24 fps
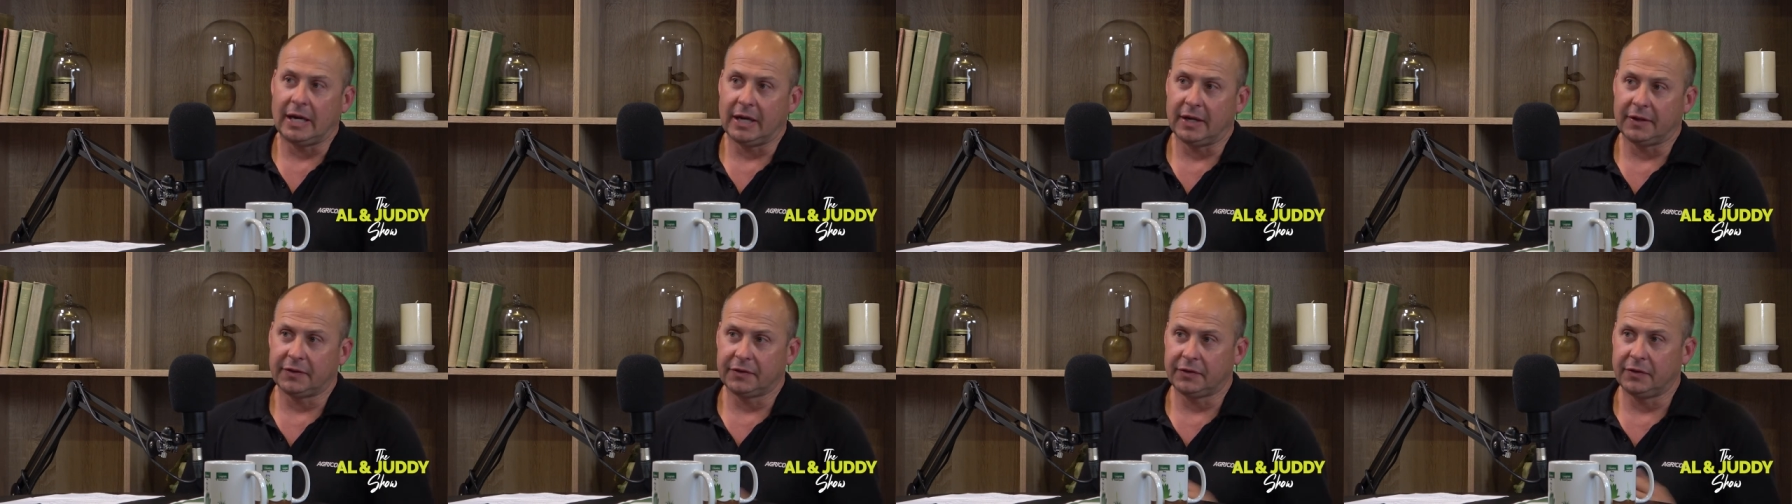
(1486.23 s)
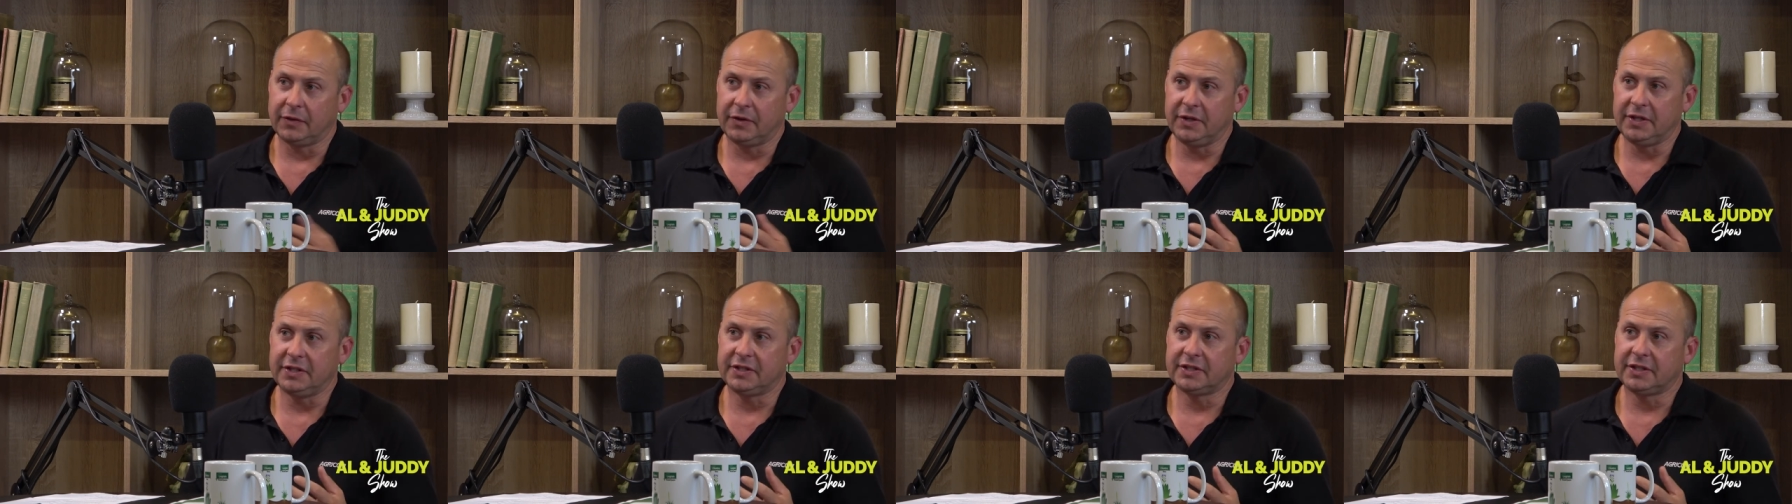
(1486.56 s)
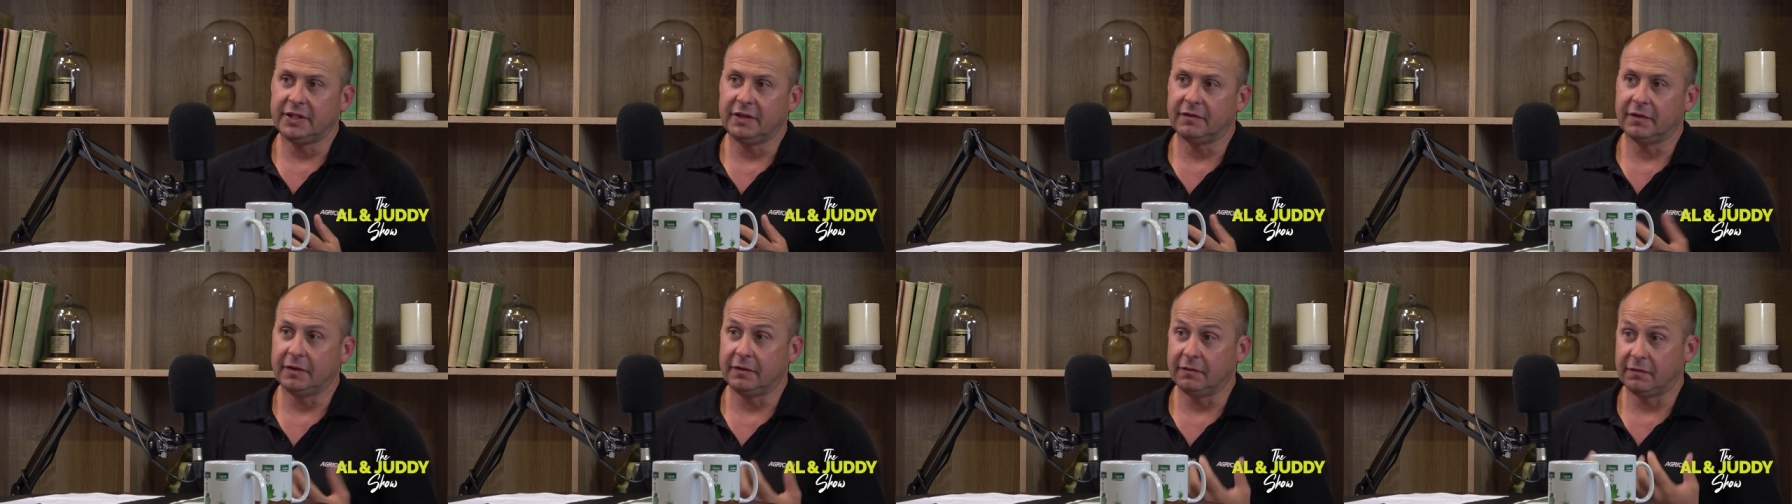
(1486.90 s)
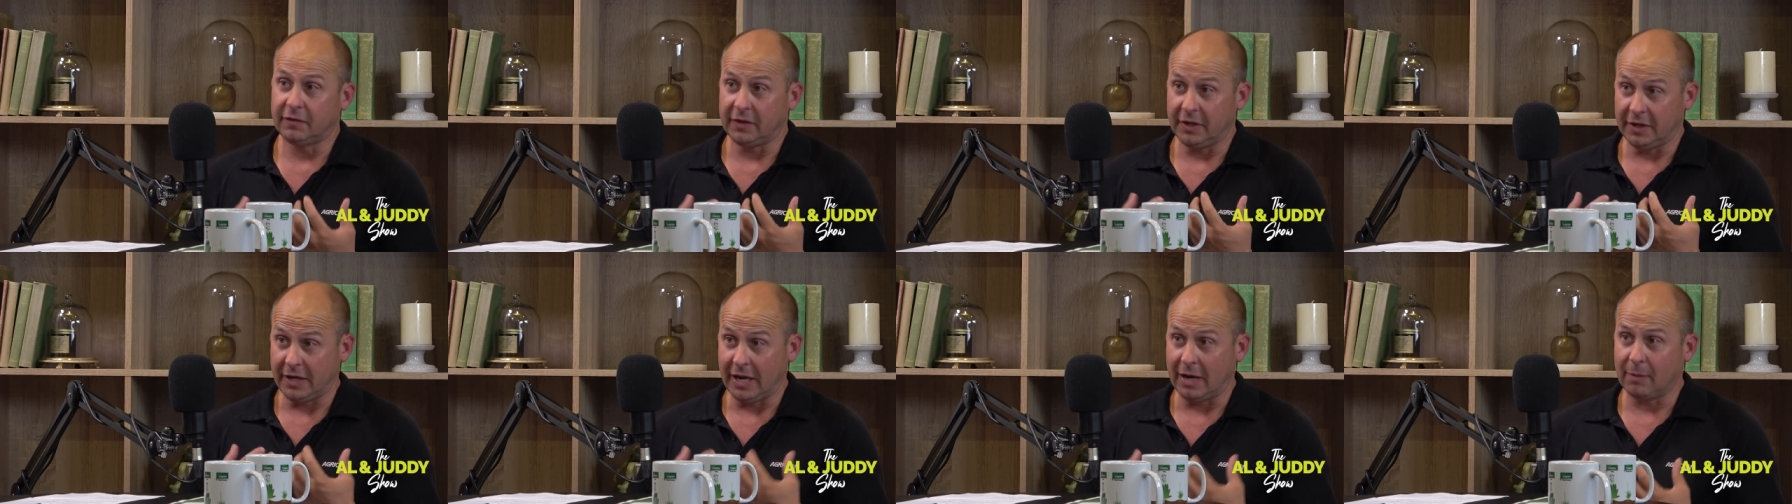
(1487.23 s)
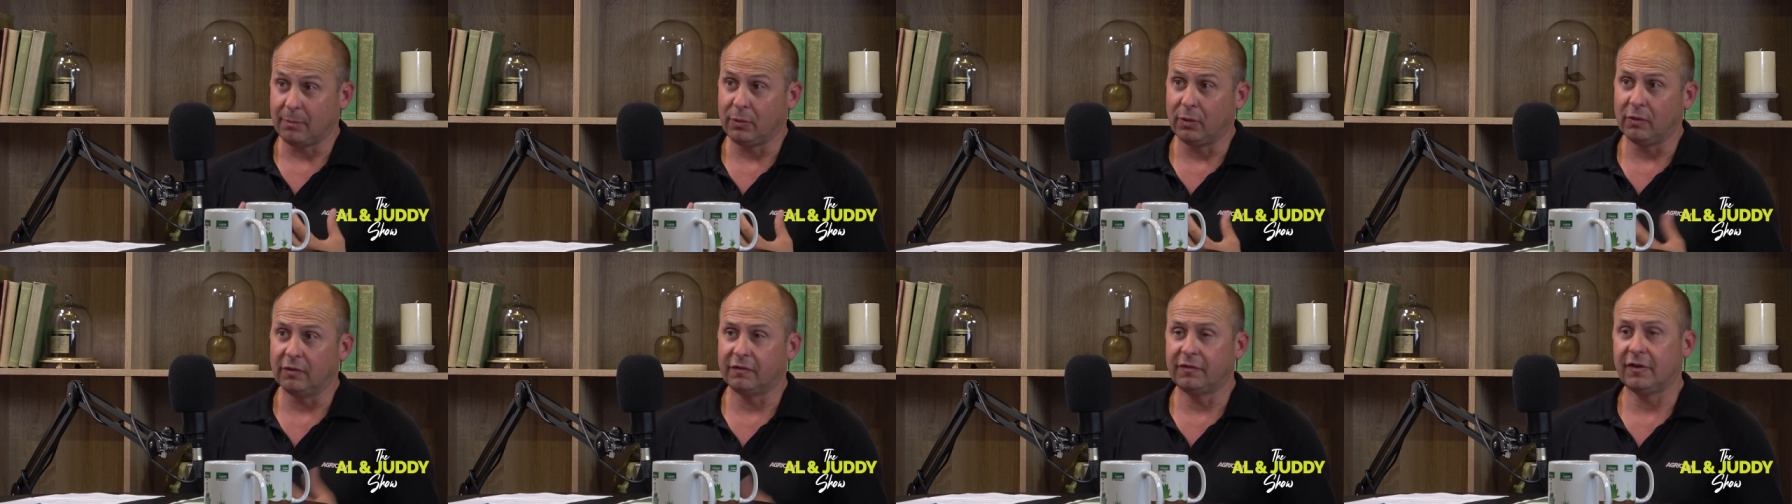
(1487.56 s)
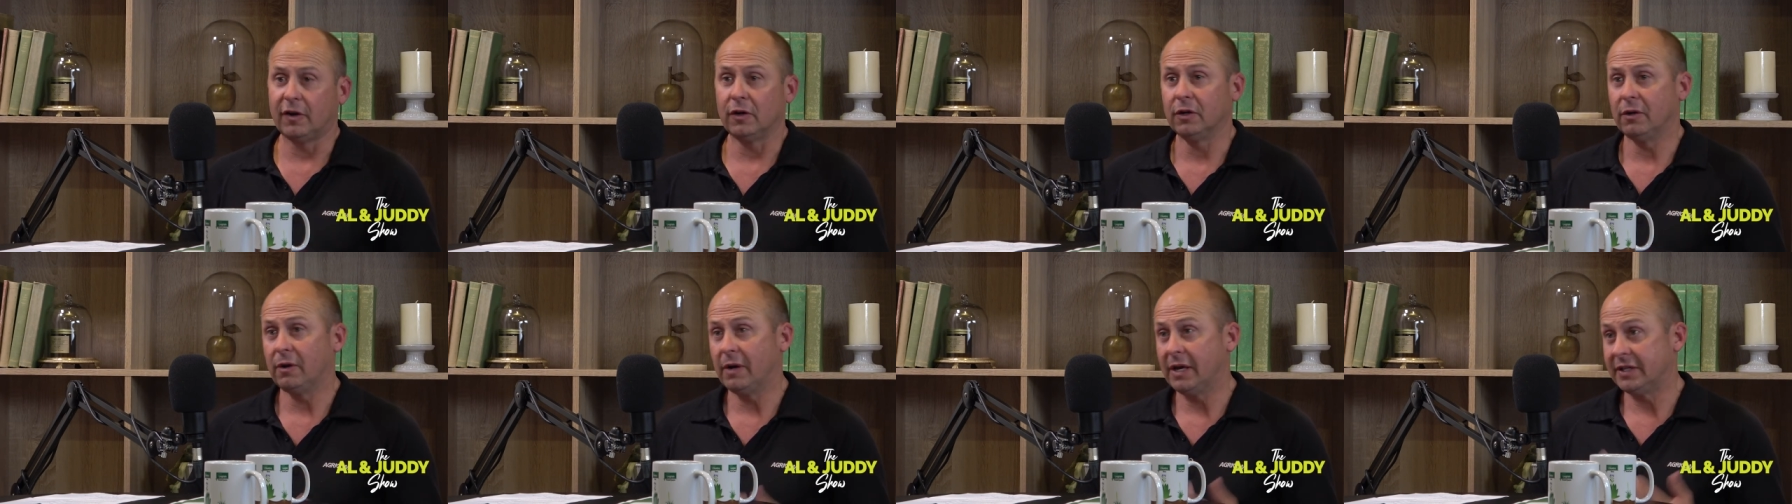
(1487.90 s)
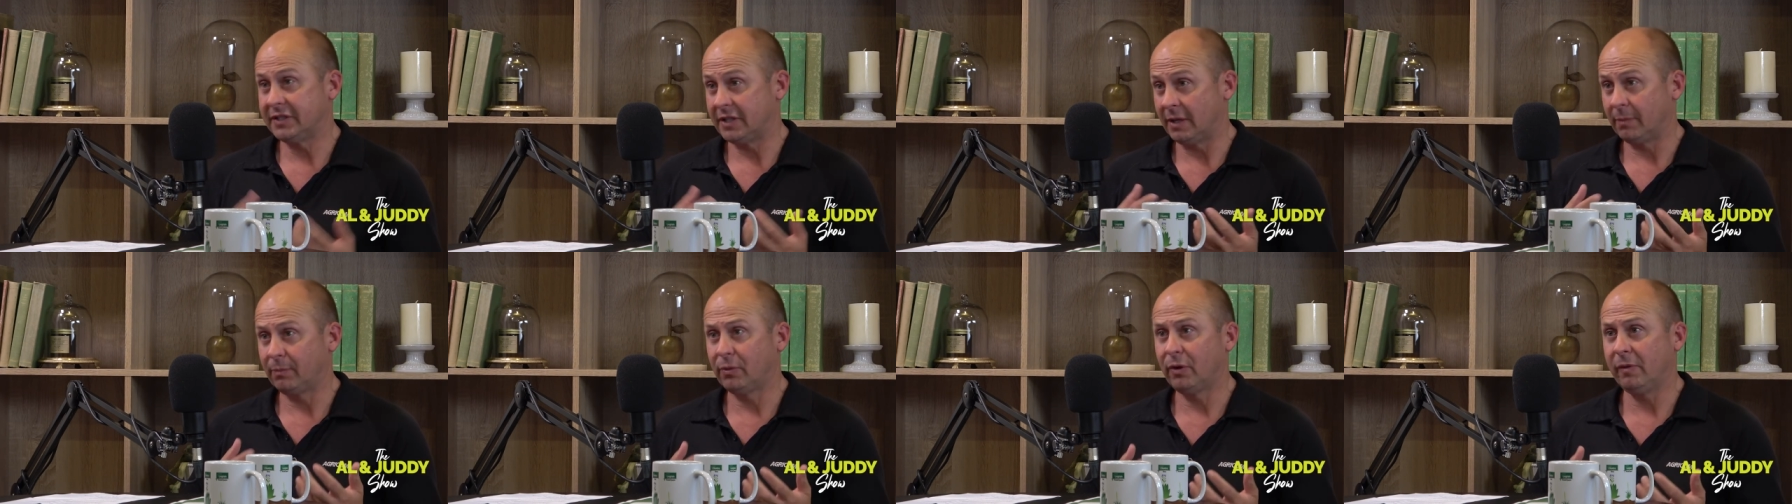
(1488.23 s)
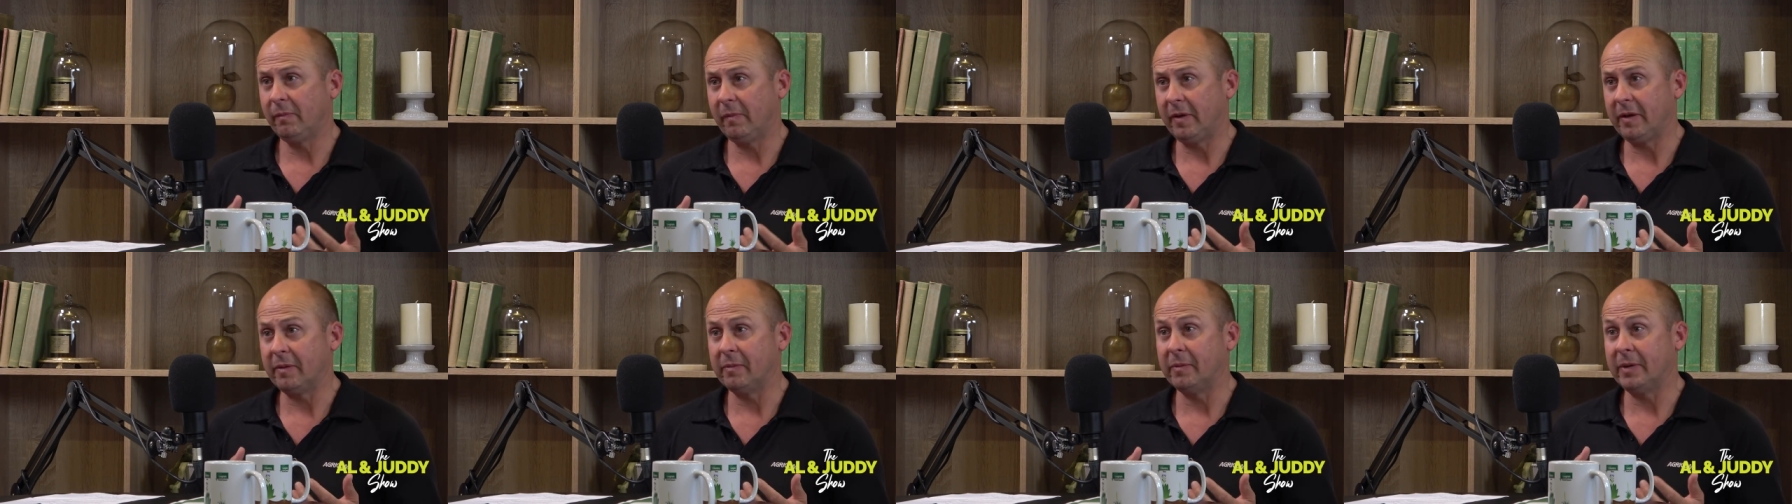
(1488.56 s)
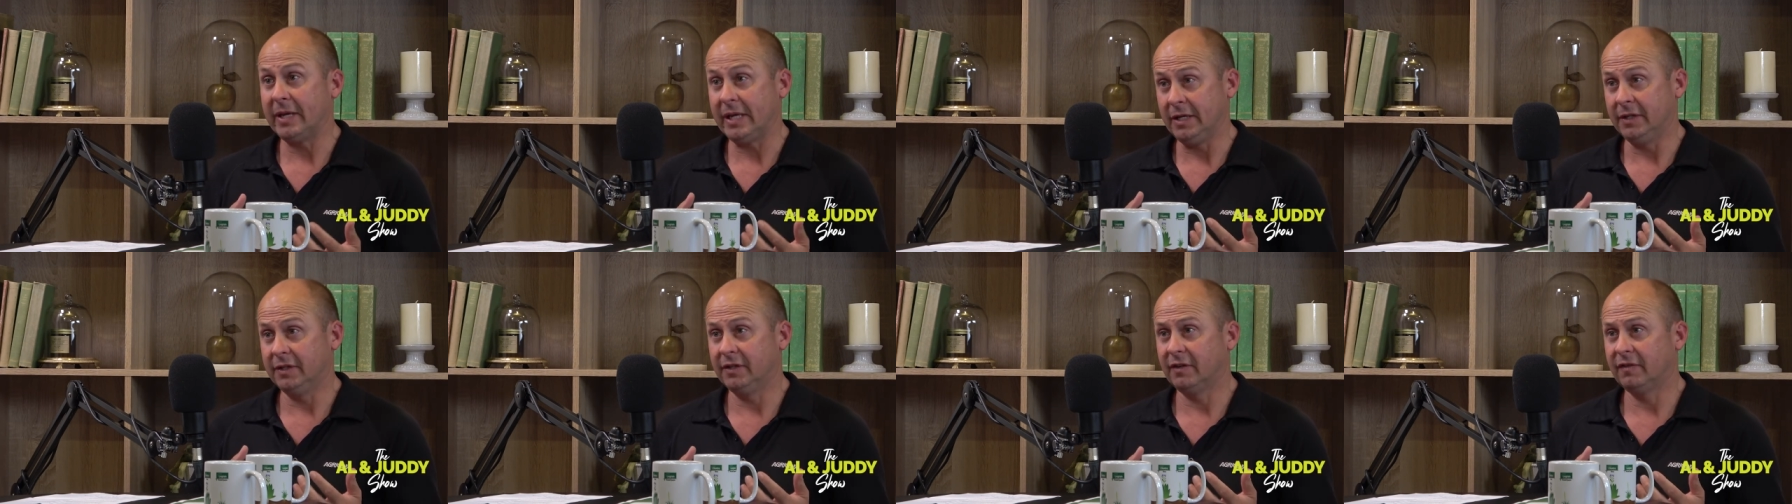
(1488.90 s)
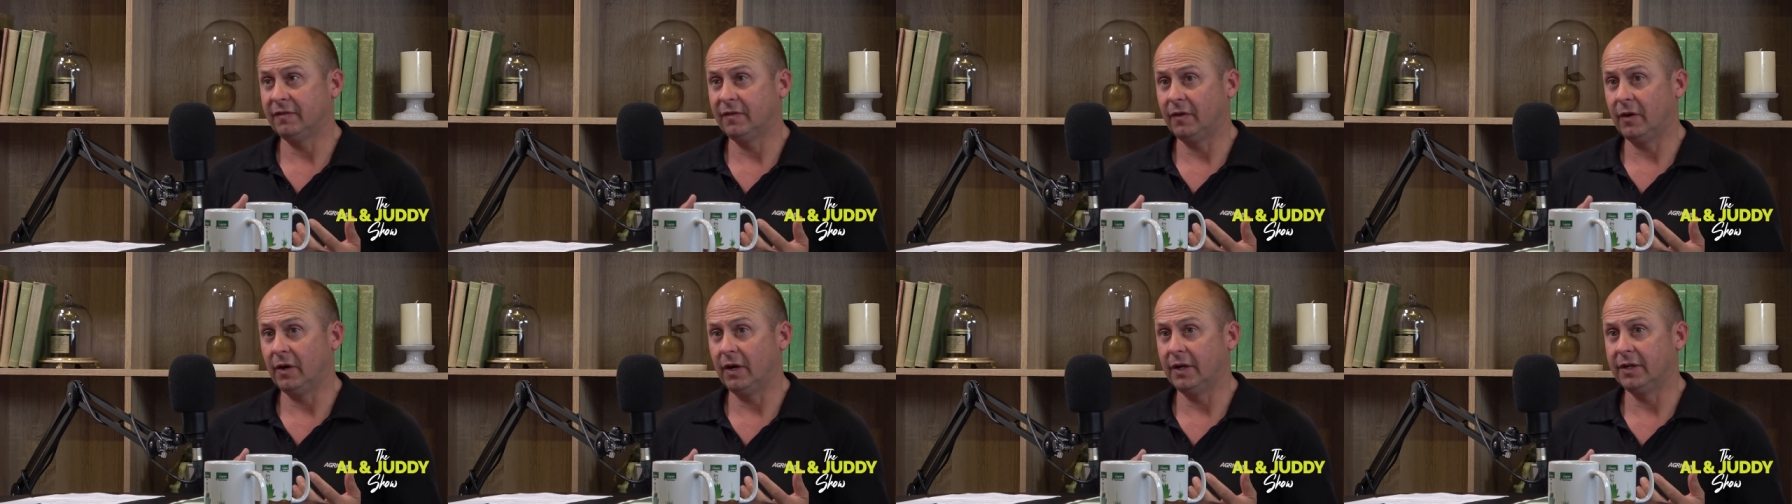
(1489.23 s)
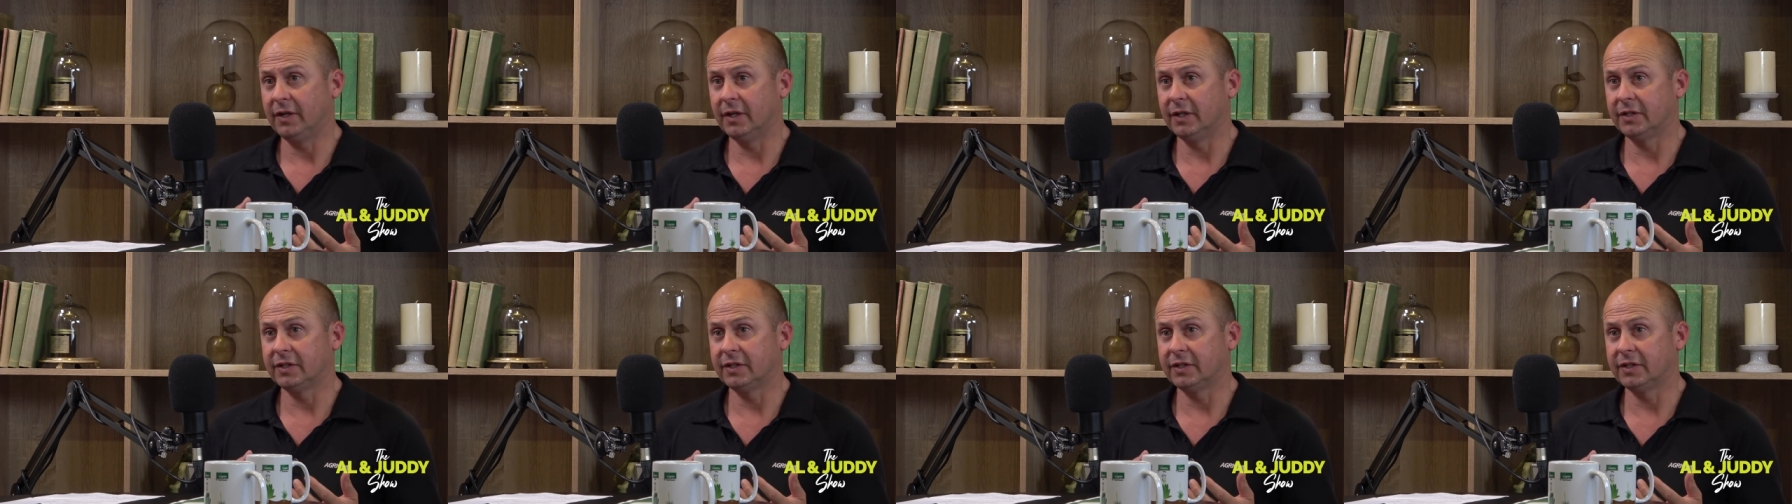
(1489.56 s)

AR37 in our portfolio as our premium endophyte.